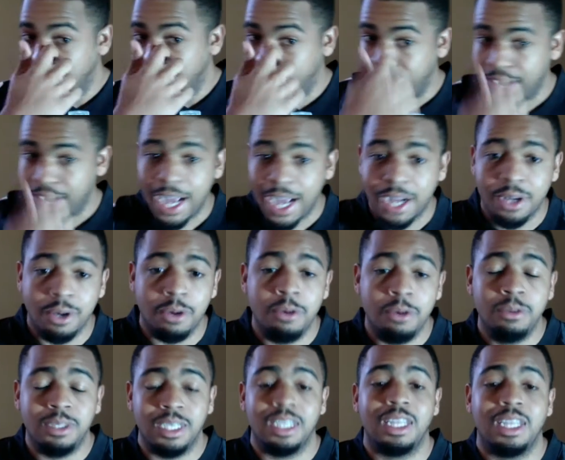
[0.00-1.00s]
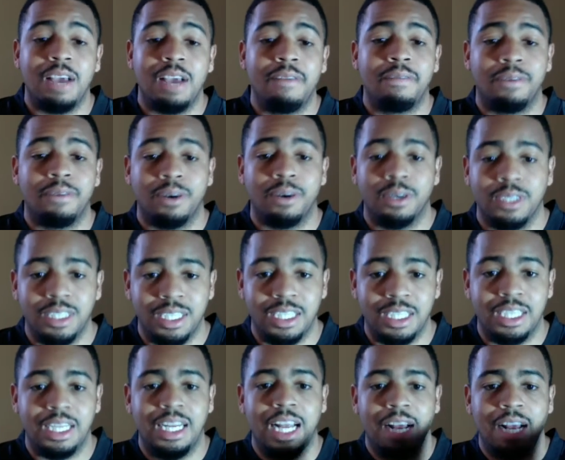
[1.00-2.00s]
Flacco did that first,
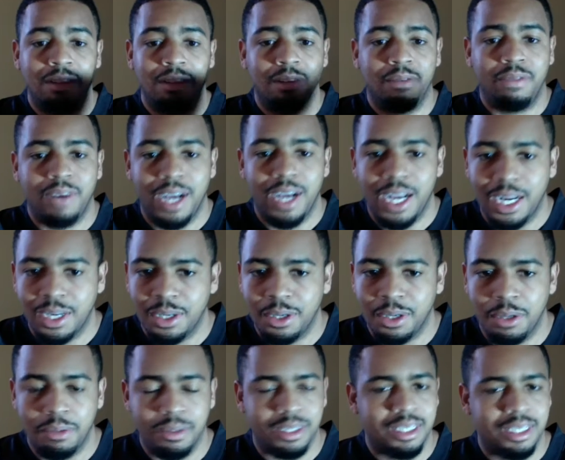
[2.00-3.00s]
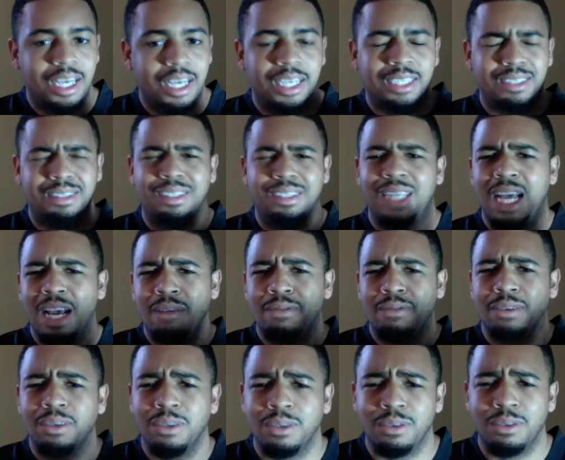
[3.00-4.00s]
and then after Flacco was like
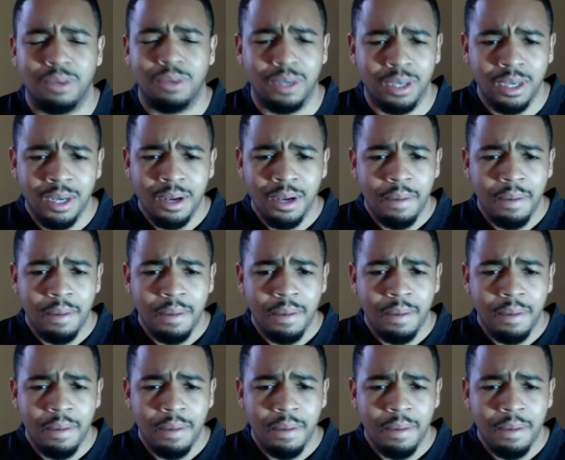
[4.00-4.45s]
Stafford or